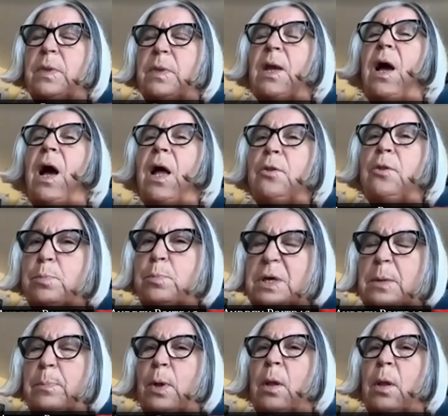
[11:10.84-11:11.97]
other
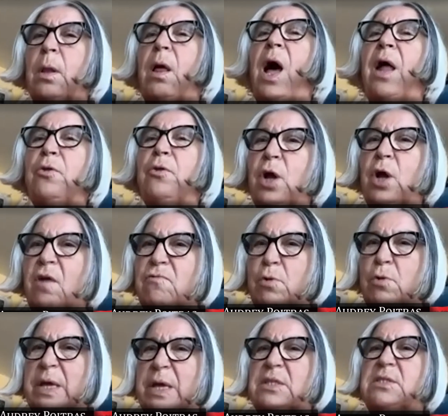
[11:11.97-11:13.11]
people, other
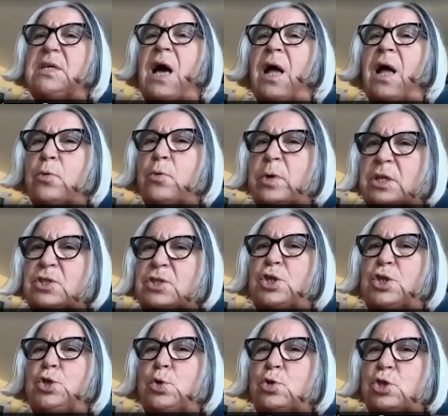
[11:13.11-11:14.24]
governments, other
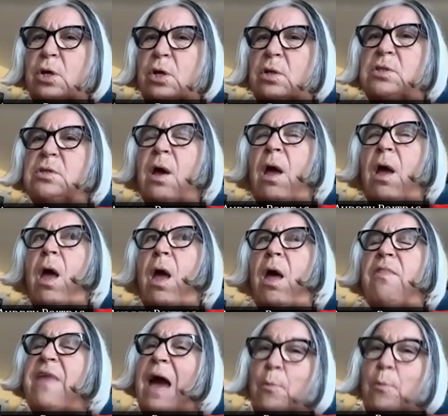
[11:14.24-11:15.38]
institutions
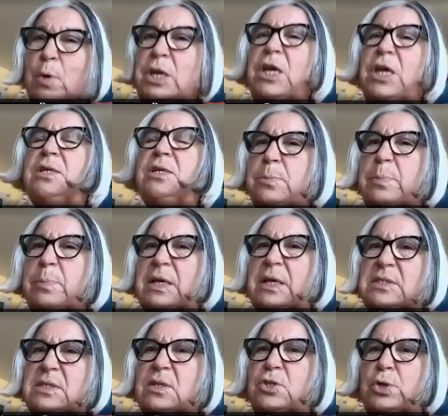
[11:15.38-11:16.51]
that we needed to be listened
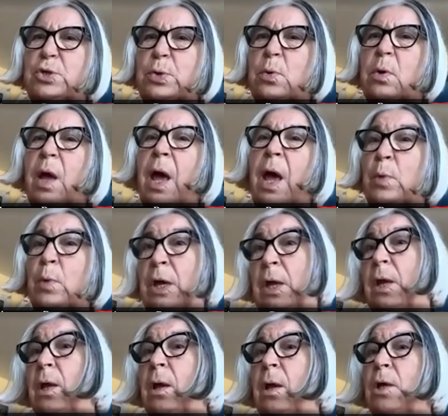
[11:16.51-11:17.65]
to, and we
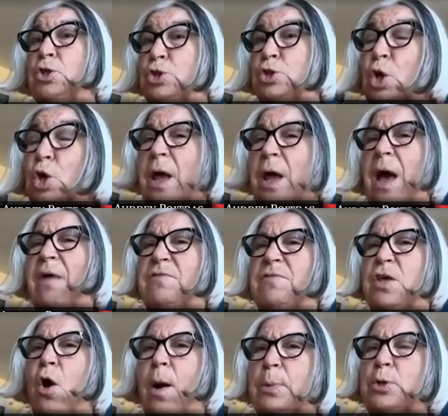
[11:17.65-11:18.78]
should have the
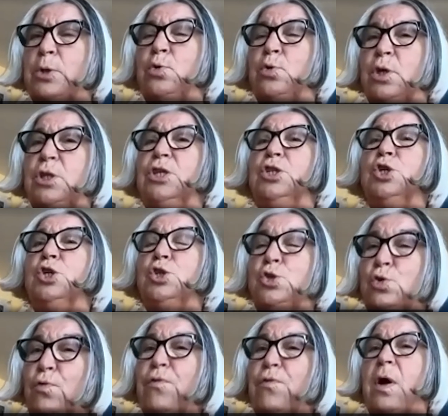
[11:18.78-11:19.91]
opportunity to do
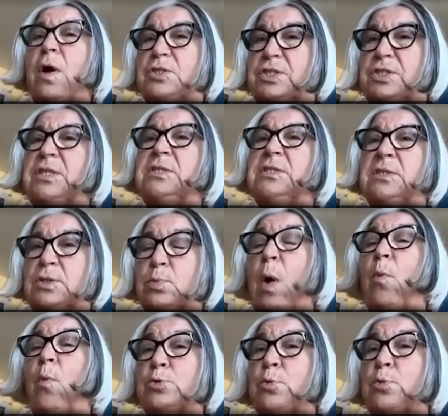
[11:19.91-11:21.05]
for our citizens what was
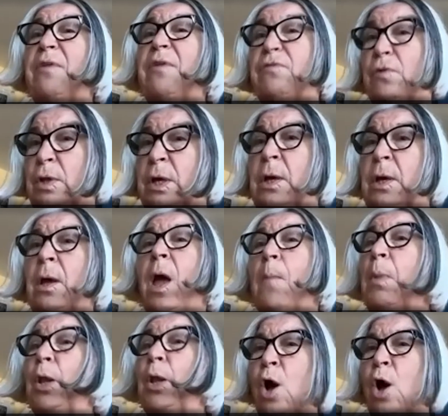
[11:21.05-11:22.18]
rightfully
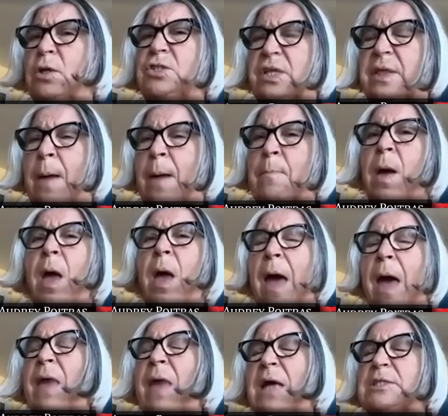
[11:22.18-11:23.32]
belonged to them. And
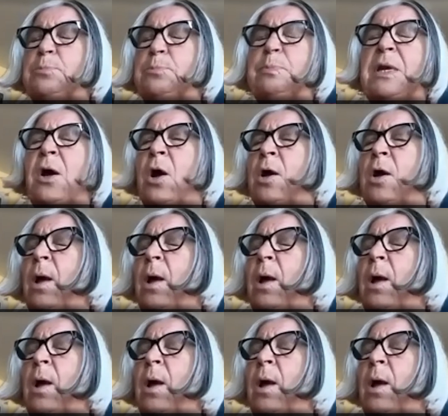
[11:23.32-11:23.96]
that's been our